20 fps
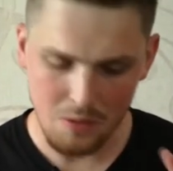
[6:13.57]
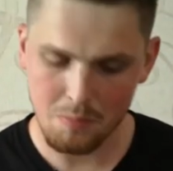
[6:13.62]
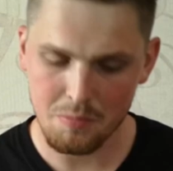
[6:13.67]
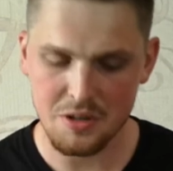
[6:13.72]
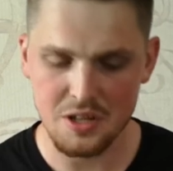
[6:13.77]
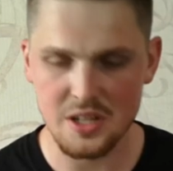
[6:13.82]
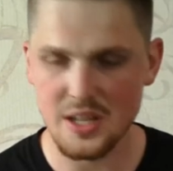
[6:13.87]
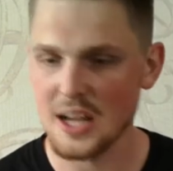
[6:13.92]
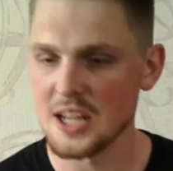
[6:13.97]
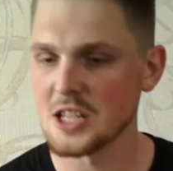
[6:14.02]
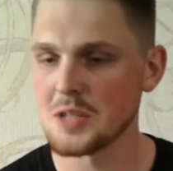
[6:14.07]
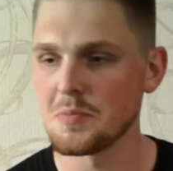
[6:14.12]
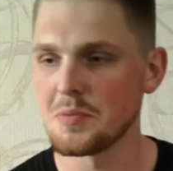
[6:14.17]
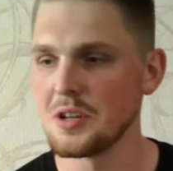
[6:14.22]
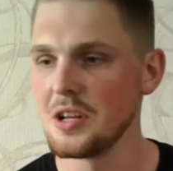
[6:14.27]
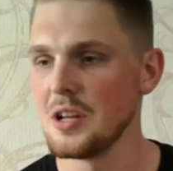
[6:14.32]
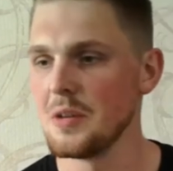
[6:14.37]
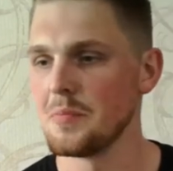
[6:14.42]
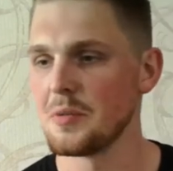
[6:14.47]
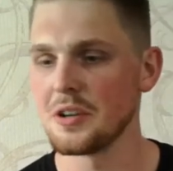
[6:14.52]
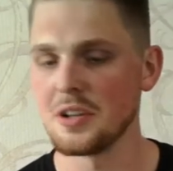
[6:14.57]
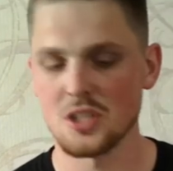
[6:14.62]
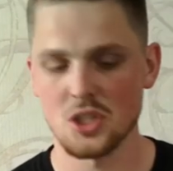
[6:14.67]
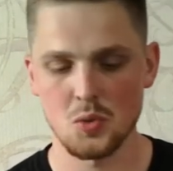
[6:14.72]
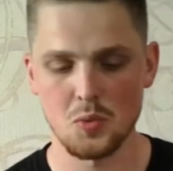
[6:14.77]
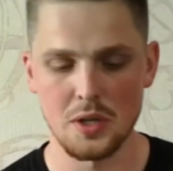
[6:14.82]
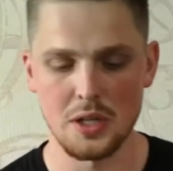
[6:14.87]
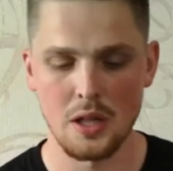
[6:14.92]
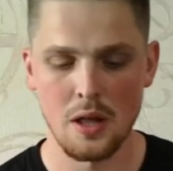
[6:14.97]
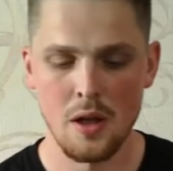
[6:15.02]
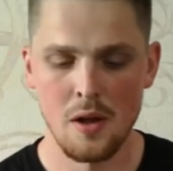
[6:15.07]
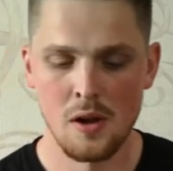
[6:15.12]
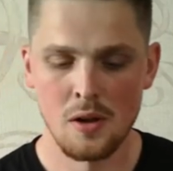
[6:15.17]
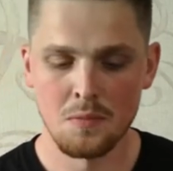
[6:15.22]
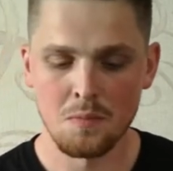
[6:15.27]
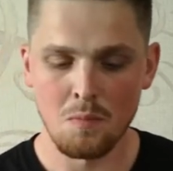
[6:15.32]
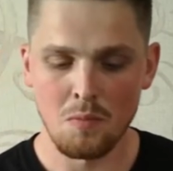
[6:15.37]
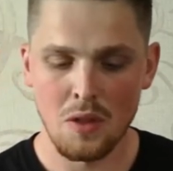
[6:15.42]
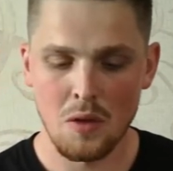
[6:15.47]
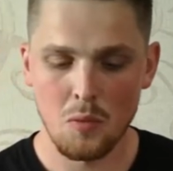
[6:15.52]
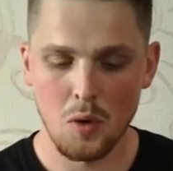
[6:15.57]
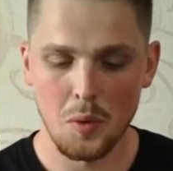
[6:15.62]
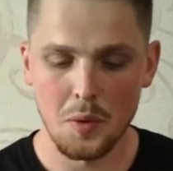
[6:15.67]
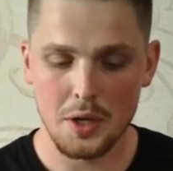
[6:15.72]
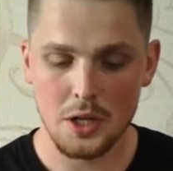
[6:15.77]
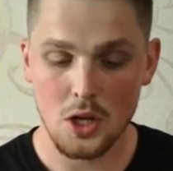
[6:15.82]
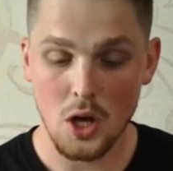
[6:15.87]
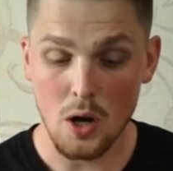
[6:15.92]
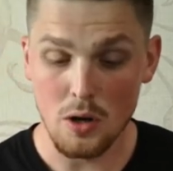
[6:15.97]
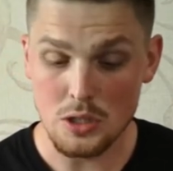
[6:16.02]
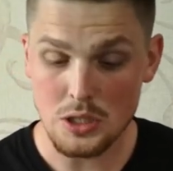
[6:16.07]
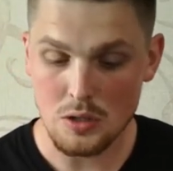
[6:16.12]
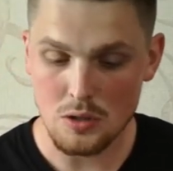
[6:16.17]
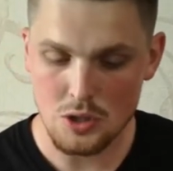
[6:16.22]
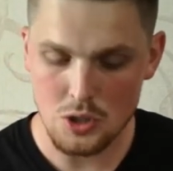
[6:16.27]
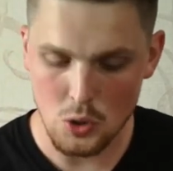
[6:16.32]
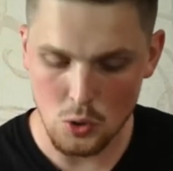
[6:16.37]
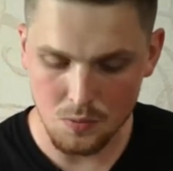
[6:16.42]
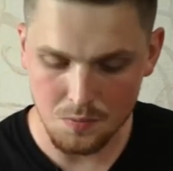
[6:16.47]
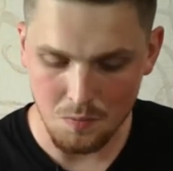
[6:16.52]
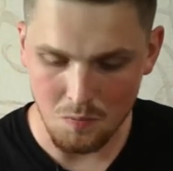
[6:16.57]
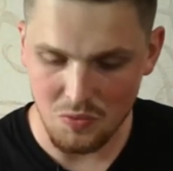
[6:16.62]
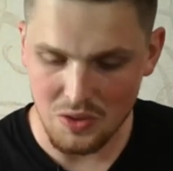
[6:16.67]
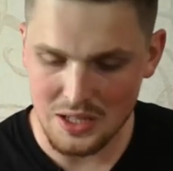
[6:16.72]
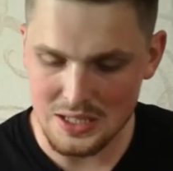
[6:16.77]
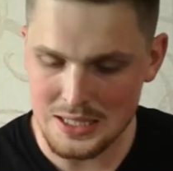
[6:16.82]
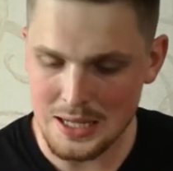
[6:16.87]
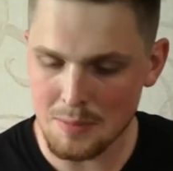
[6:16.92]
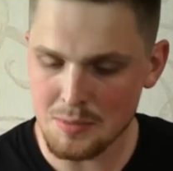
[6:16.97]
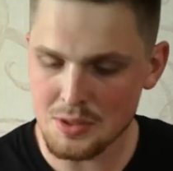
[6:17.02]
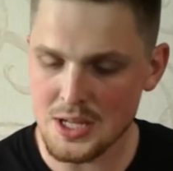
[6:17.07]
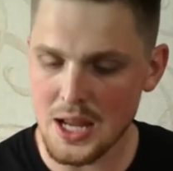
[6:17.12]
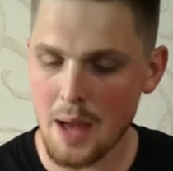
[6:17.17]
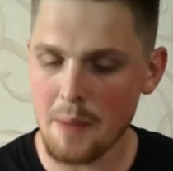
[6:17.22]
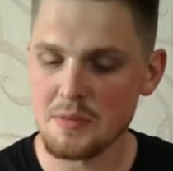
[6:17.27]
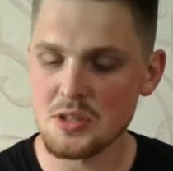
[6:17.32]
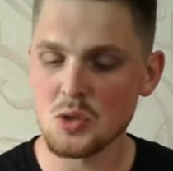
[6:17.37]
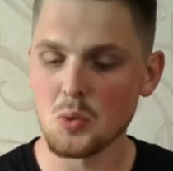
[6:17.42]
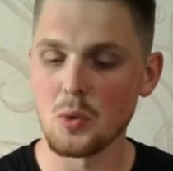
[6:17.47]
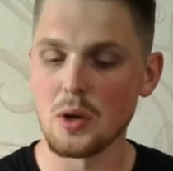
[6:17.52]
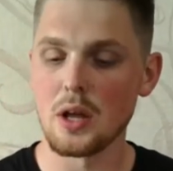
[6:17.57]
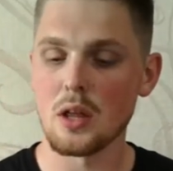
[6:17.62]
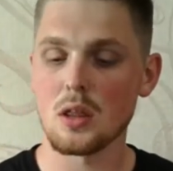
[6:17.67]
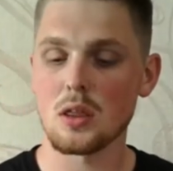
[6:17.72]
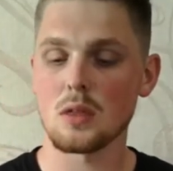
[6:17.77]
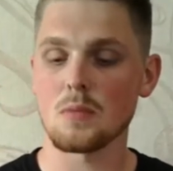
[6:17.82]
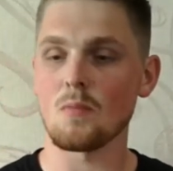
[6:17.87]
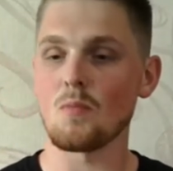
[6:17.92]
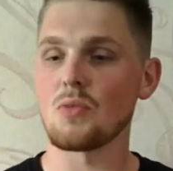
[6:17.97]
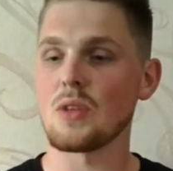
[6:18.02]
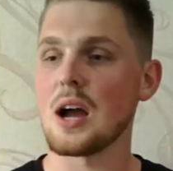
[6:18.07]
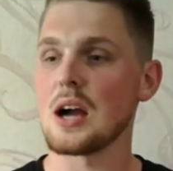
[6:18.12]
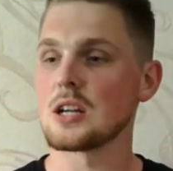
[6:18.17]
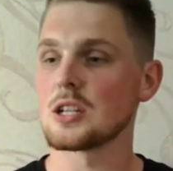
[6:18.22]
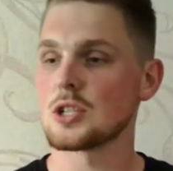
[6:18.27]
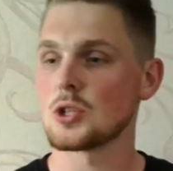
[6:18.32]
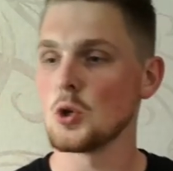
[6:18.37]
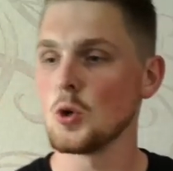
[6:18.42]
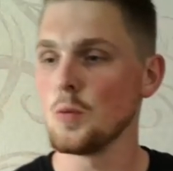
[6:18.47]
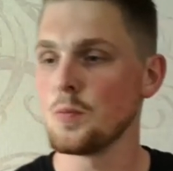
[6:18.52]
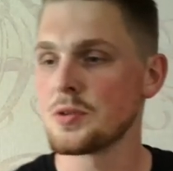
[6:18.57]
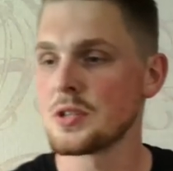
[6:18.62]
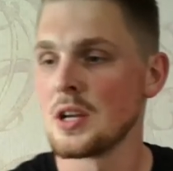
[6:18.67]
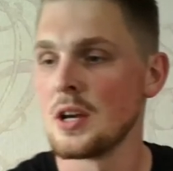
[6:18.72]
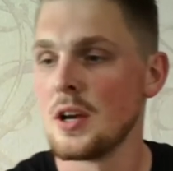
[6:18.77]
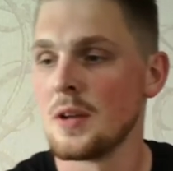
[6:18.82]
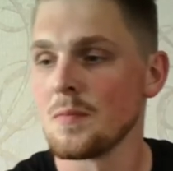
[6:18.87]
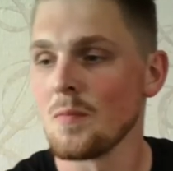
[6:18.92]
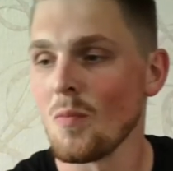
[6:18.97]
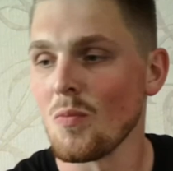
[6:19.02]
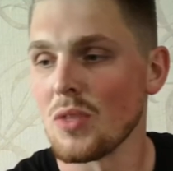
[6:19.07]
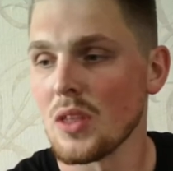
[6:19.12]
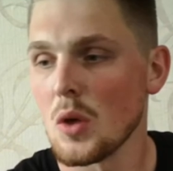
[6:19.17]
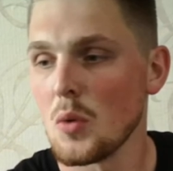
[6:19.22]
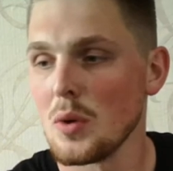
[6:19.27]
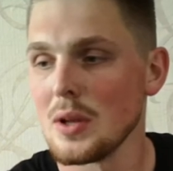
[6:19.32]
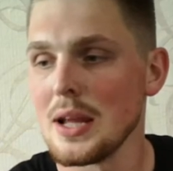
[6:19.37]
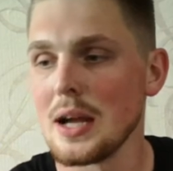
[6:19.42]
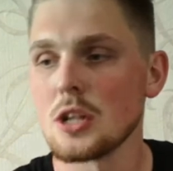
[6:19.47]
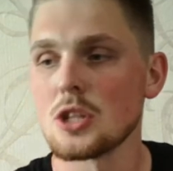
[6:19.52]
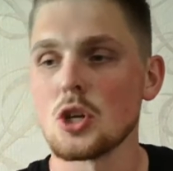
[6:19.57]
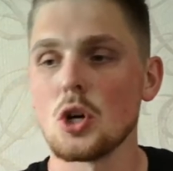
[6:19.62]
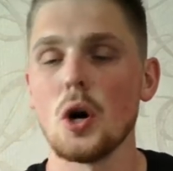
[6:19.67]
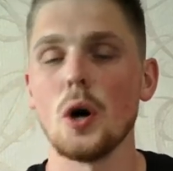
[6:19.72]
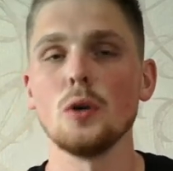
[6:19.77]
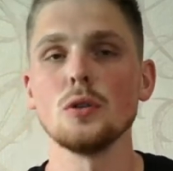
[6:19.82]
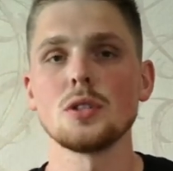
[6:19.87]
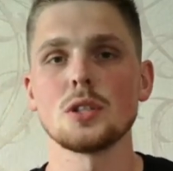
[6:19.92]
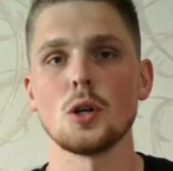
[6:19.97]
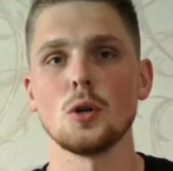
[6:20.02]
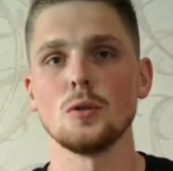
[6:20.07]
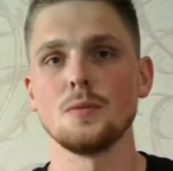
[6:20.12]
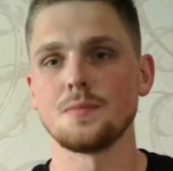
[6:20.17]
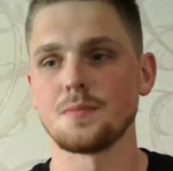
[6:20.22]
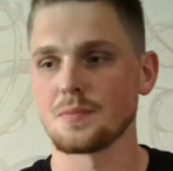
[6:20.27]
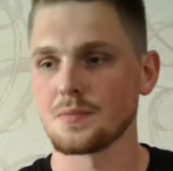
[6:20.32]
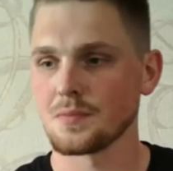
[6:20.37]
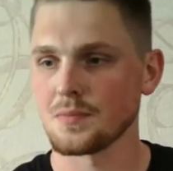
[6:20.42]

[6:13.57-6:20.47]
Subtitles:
Pretty nice, pretty sweet. What we can also do sometimes with our soups, we like to also